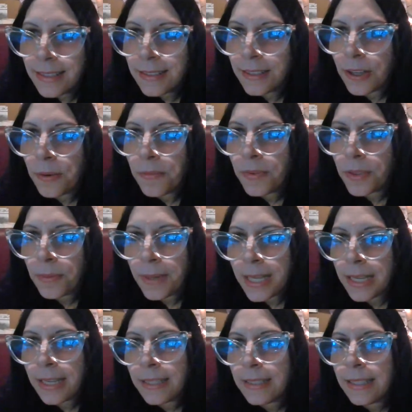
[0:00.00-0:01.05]
home for the
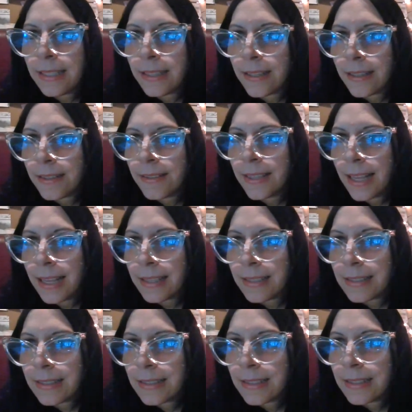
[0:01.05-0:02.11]
weekend here.
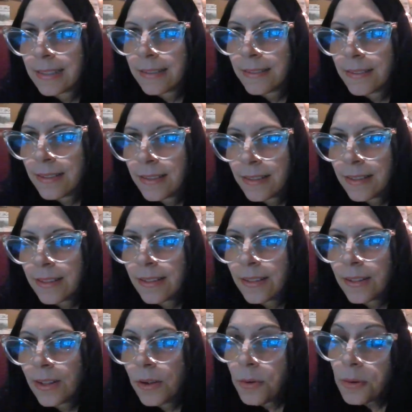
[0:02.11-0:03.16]
Yes.
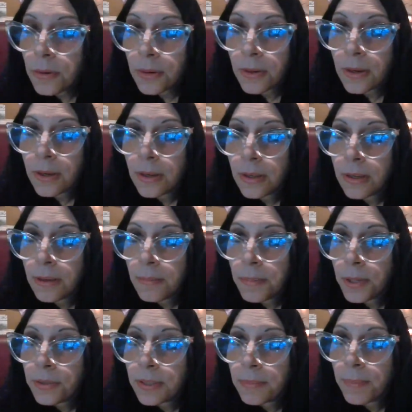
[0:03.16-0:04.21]
Oh,
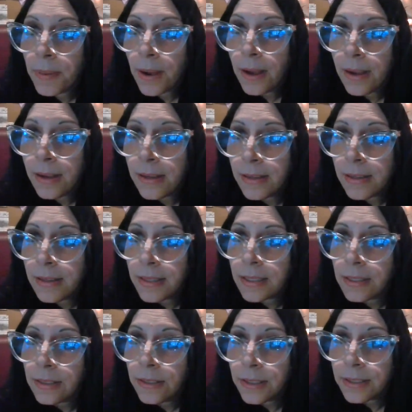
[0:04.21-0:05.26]
post-punk
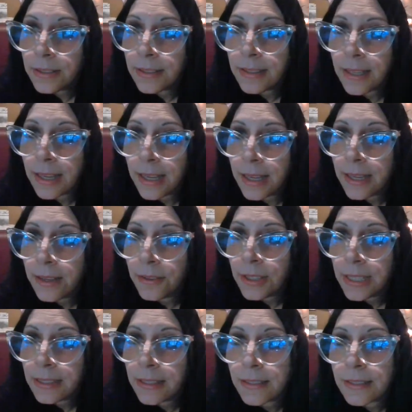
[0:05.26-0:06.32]
look today,
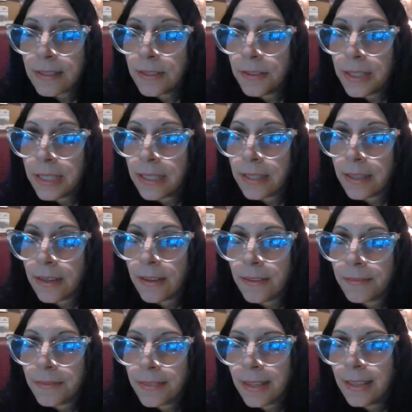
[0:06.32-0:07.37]
only because it's snowing
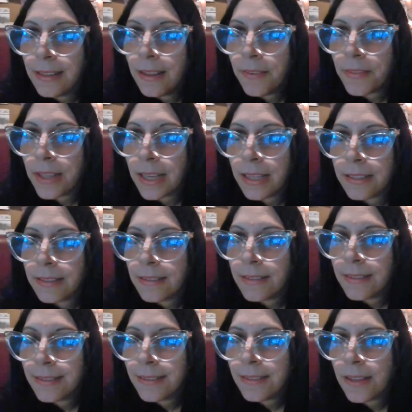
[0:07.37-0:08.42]
here. I love that.
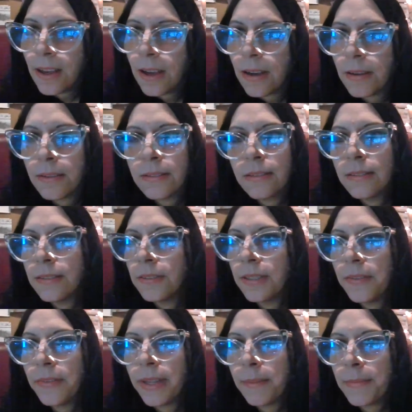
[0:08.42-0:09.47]
Oh, don't
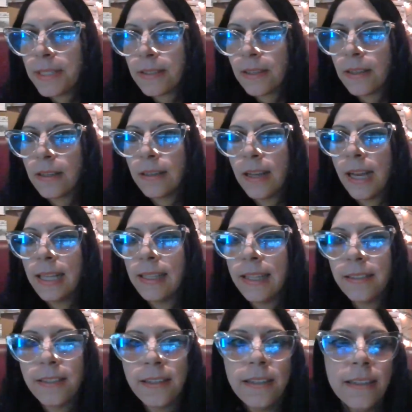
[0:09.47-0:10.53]
even get me started on a
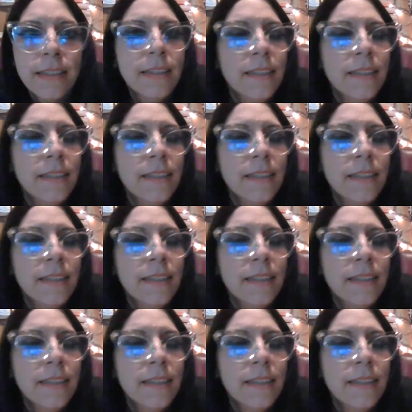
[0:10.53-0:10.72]
Highlander.